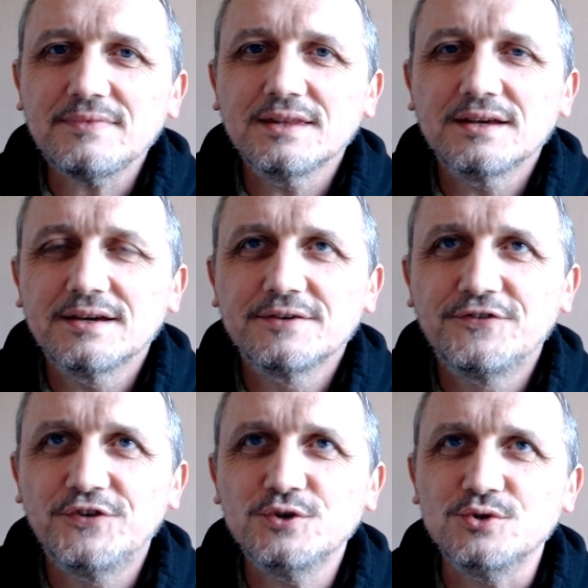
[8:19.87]

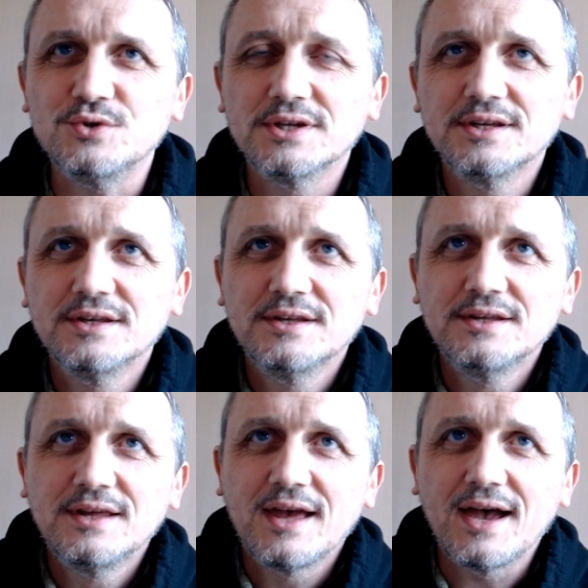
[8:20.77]
Food.
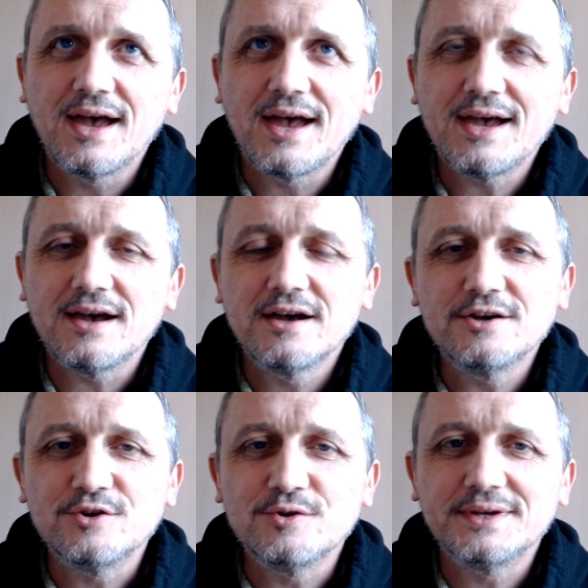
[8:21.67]
At
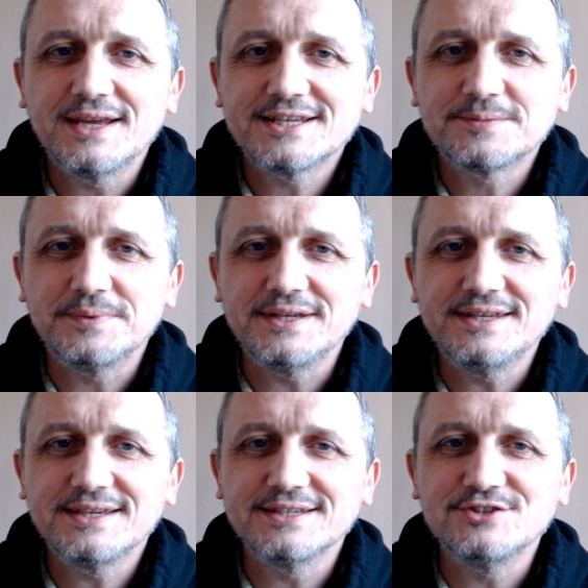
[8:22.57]
home, an Aspie
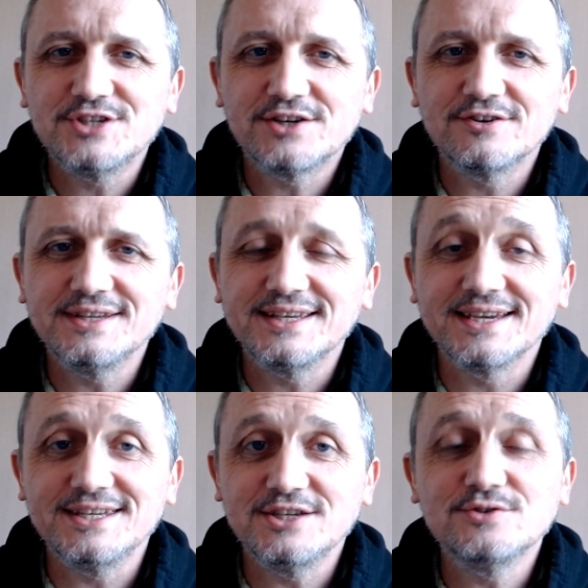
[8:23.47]
can generally get
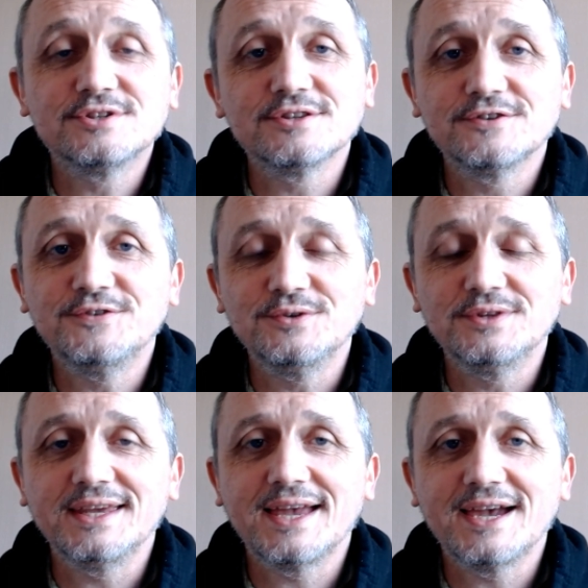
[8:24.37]
used to the food
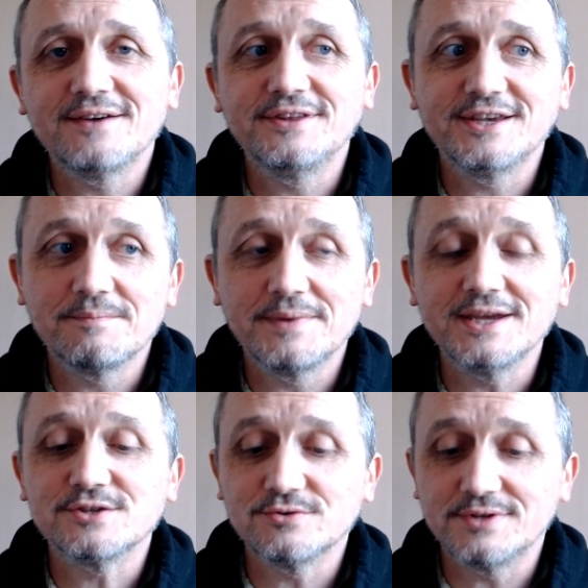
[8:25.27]
they have. They can make
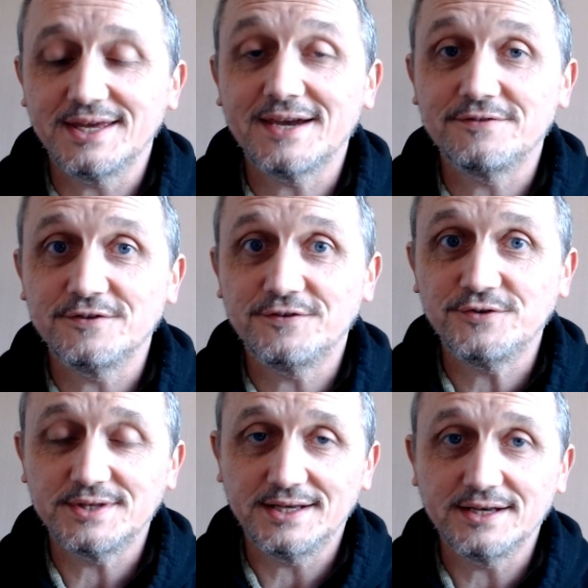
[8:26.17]
sure they have the food
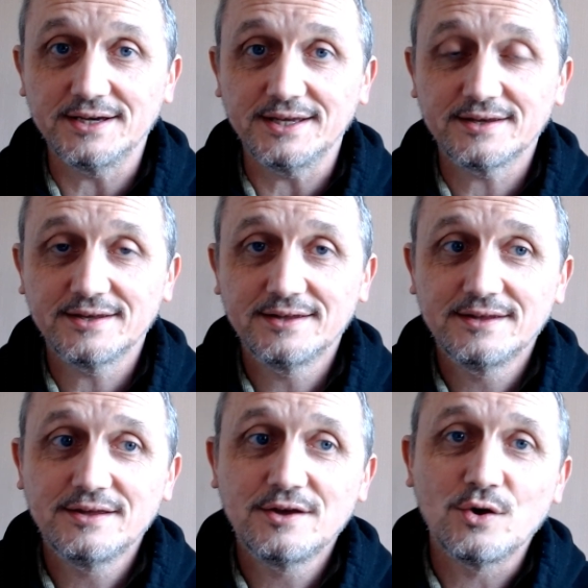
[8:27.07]
they like.
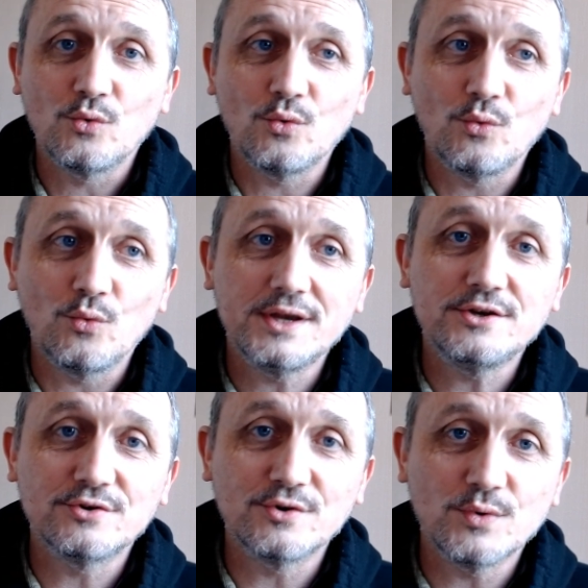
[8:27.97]
When
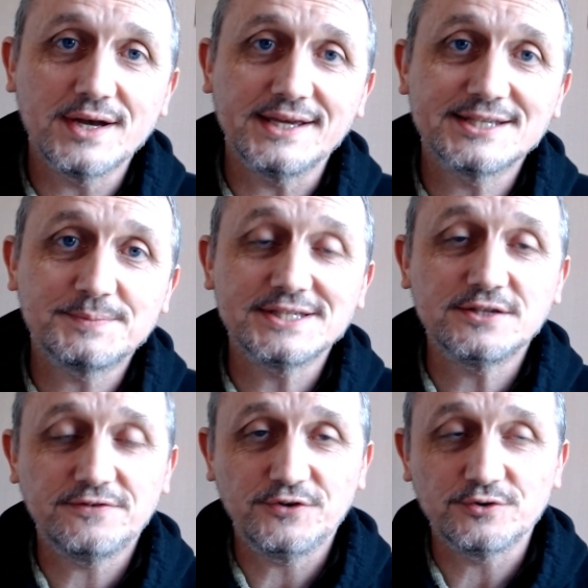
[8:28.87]
you're away, especially
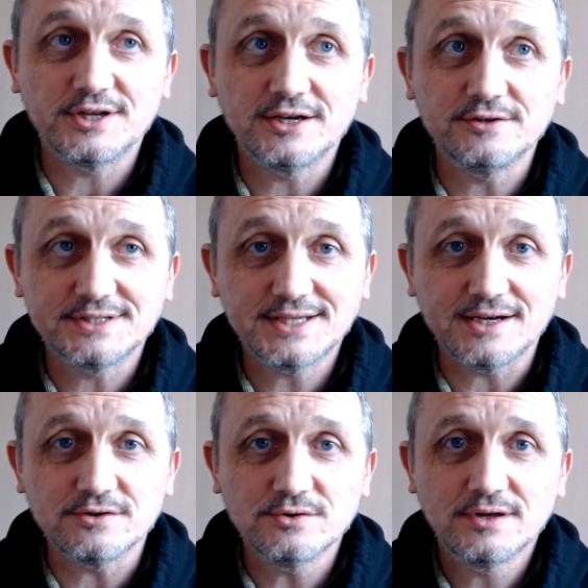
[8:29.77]
if you're in a hotel,